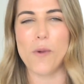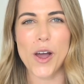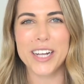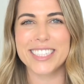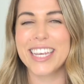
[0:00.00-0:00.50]

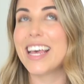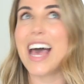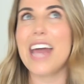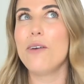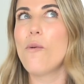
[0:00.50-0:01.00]
worked,
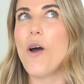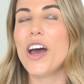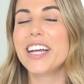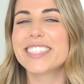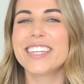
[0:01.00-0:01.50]
and it
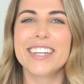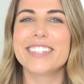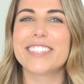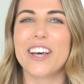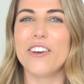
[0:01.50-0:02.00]
worked.
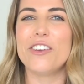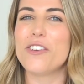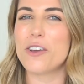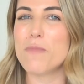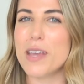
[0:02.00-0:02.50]
So
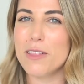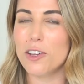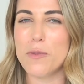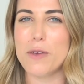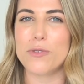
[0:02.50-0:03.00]
you can be a
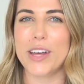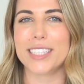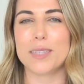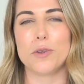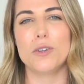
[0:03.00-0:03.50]
little bit
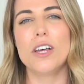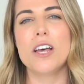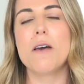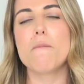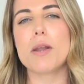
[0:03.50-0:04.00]
flexible.
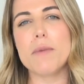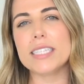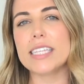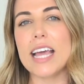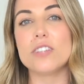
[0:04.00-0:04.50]
But I
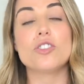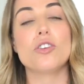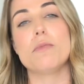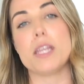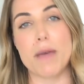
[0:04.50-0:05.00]
basically had
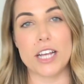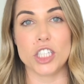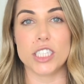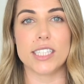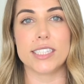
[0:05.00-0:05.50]
too many
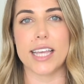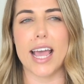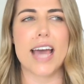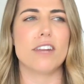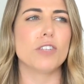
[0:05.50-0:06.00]
patients to see.
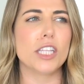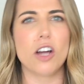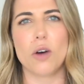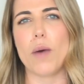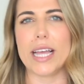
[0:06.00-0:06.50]
I had a really
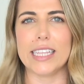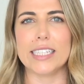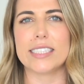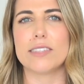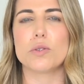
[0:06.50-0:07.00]
long wait
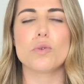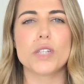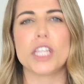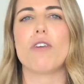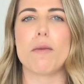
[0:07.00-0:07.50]
list, and it was a
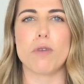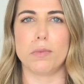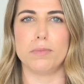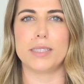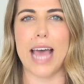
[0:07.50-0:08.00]
really great
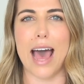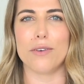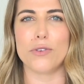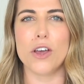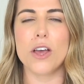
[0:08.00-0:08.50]
problem to
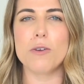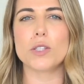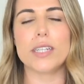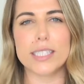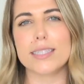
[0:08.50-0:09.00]
have.
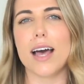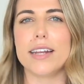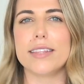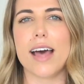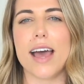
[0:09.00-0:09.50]
So I
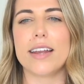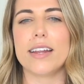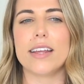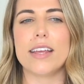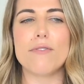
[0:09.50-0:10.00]
decided
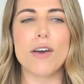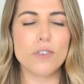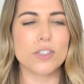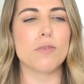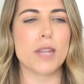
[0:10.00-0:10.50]
that if I've
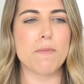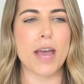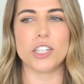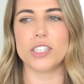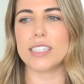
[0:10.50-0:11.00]
got too many
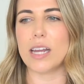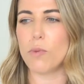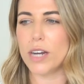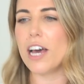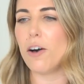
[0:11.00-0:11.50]
patients and I
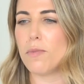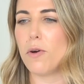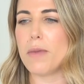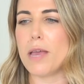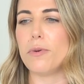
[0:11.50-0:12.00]
want to help
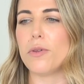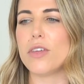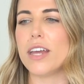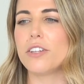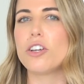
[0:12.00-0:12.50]
more people,
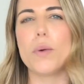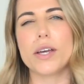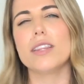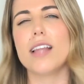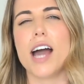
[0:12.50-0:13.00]
then going
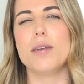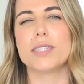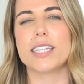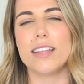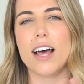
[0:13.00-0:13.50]
online
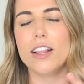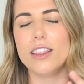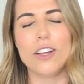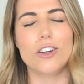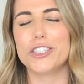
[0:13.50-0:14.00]
was a
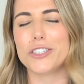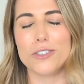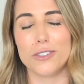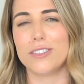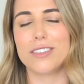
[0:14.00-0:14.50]

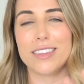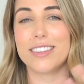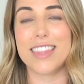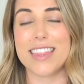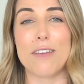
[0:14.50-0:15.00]
logical
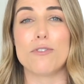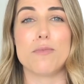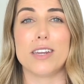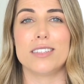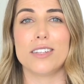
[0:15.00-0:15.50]
thing for
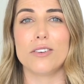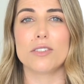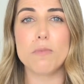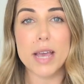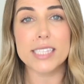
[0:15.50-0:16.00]
me to do.
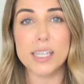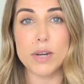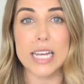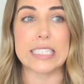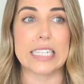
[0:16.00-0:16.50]
So basically
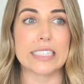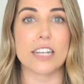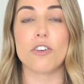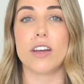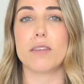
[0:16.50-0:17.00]
what I did is I
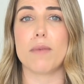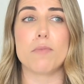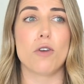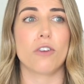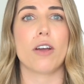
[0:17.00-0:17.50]
created my
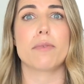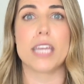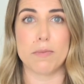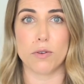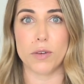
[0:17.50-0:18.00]
program, Keep It